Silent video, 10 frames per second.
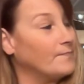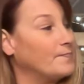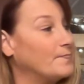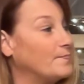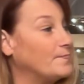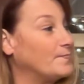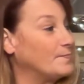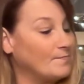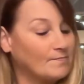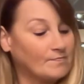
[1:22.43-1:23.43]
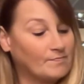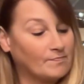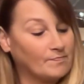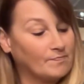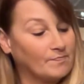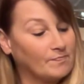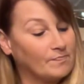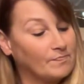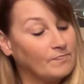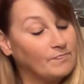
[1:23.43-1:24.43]

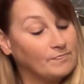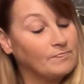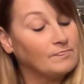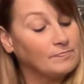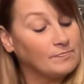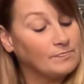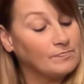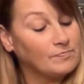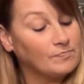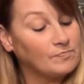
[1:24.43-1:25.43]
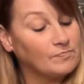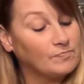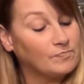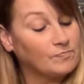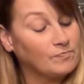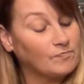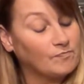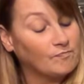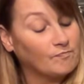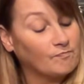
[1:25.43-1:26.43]

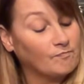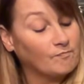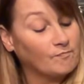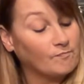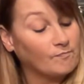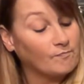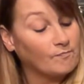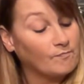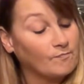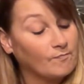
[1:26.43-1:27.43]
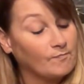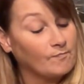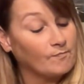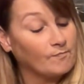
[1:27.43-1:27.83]
No words are spoken by the person on screen.